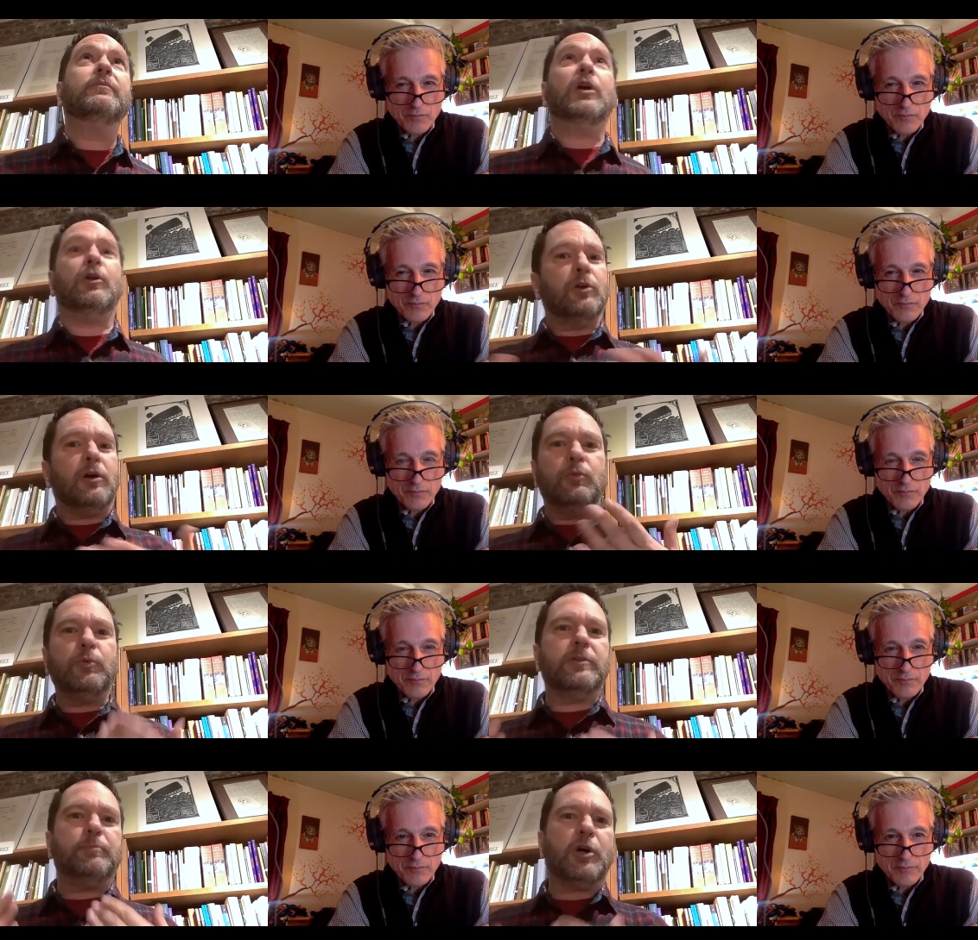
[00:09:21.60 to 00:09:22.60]
Speaker 1: along
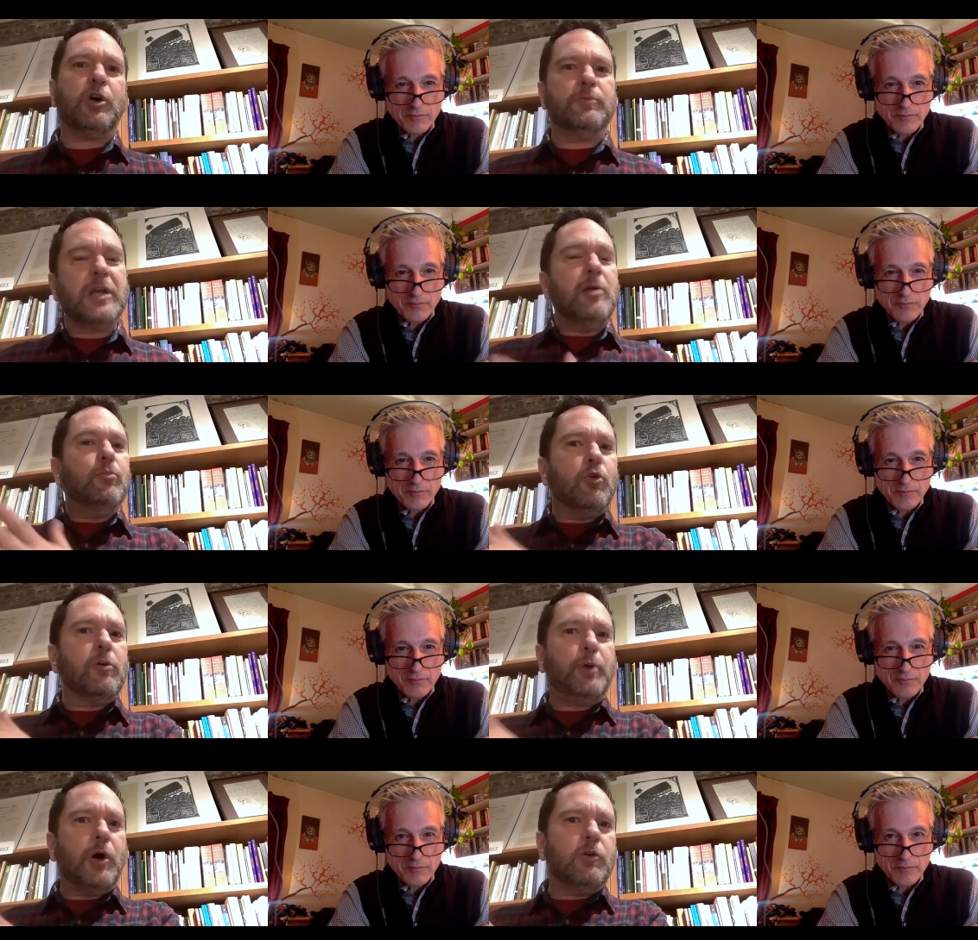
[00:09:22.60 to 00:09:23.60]
with the poems. More
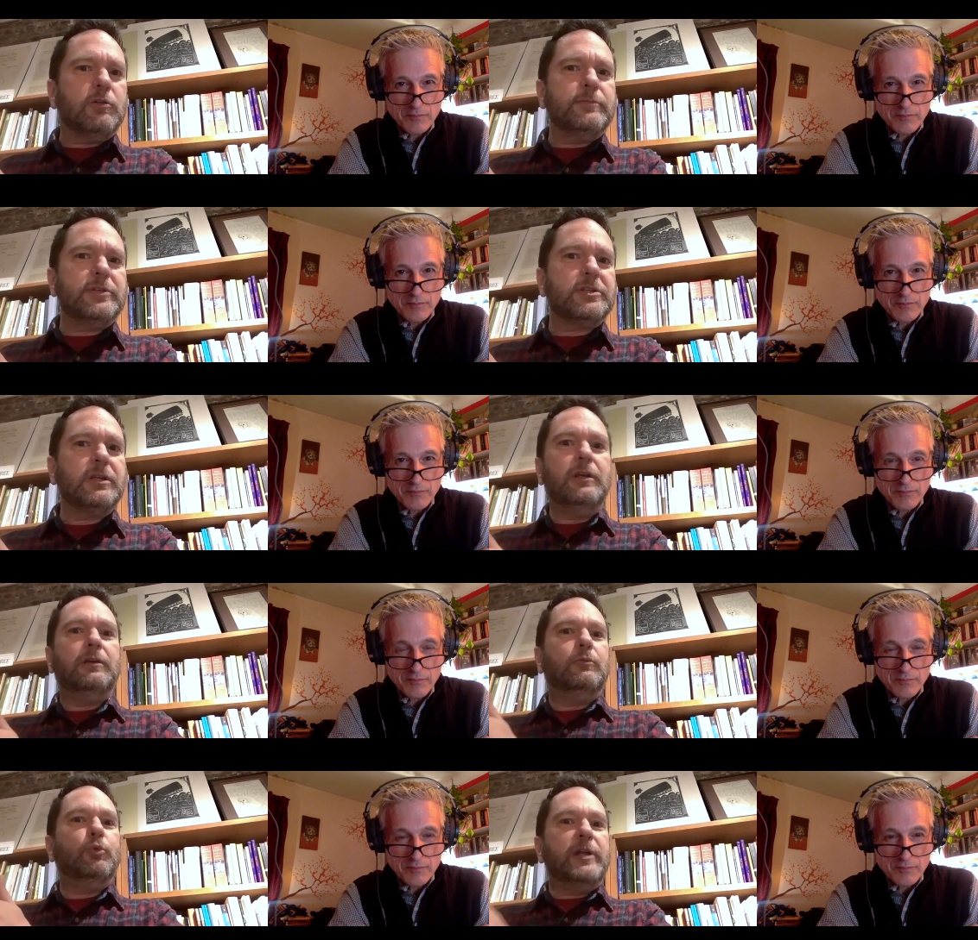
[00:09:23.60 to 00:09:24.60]
poems
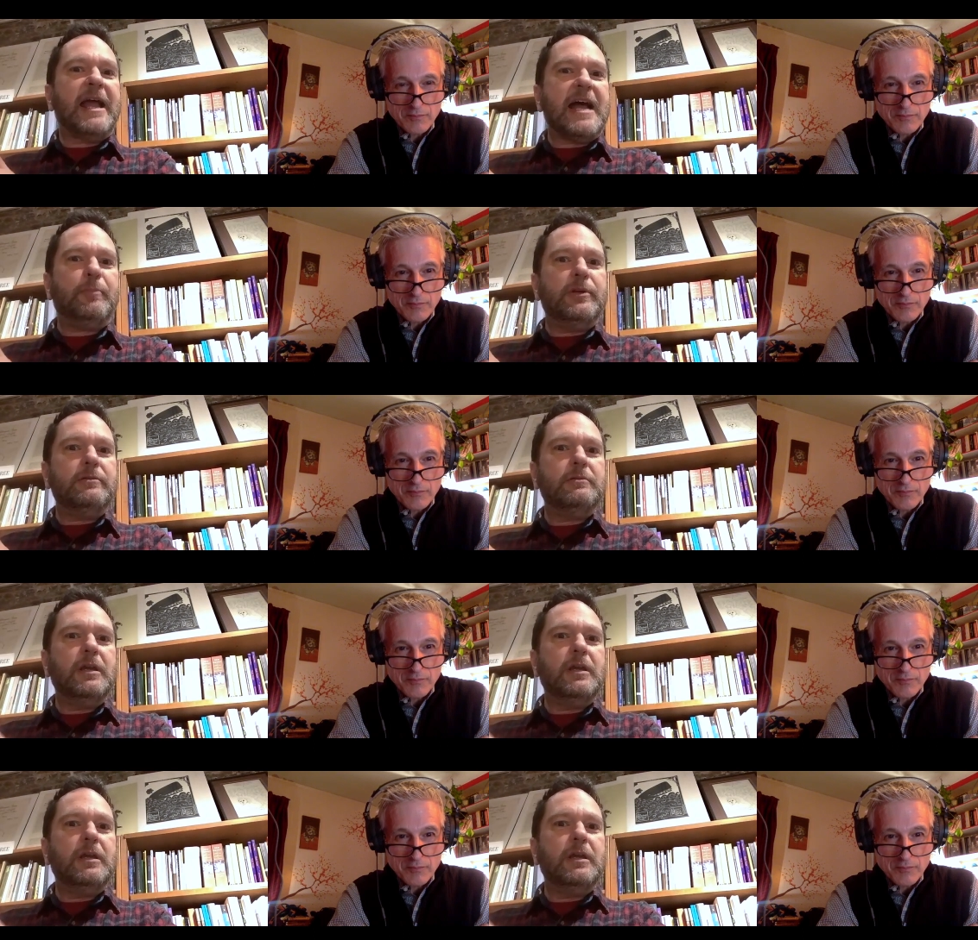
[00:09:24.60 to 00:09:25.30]
would happen.